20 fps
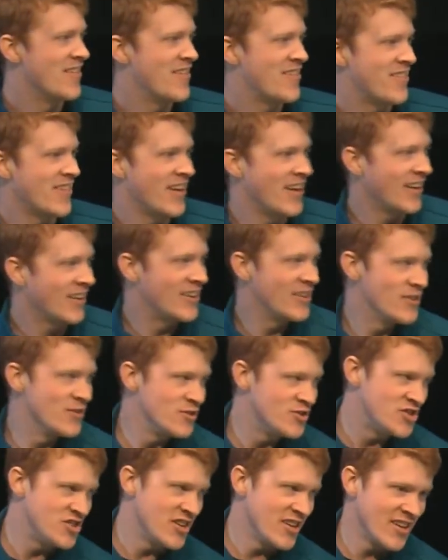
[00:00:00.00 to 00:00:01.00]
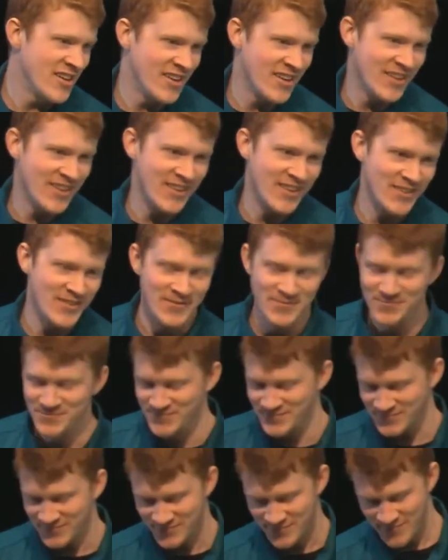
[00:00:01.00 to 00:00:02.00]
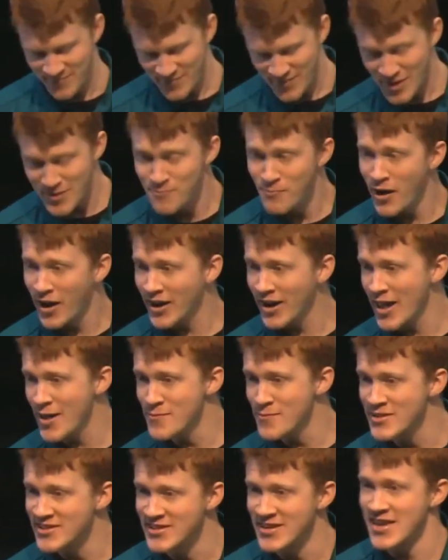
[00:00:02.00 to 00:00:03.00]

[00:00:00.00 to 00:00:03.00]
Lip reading: Thank you, Gene. My name is